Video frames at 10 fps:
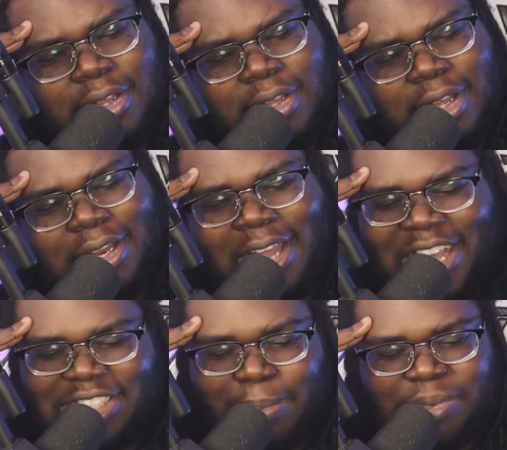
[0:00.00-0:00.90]
Last
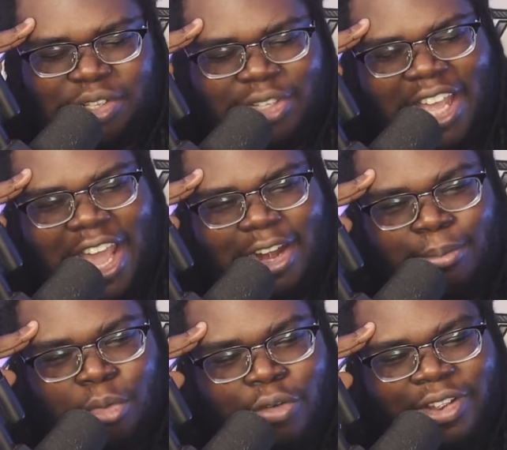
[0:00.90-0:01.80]
episode, they had a
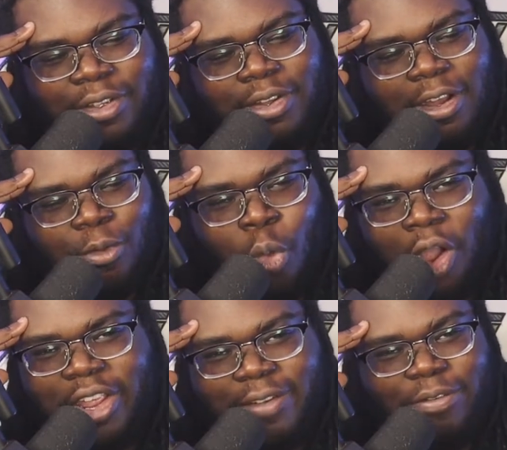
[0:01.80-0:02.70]

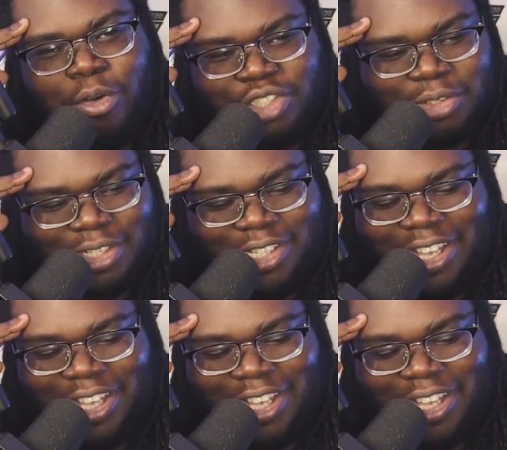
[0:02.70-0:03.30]
walking fortress.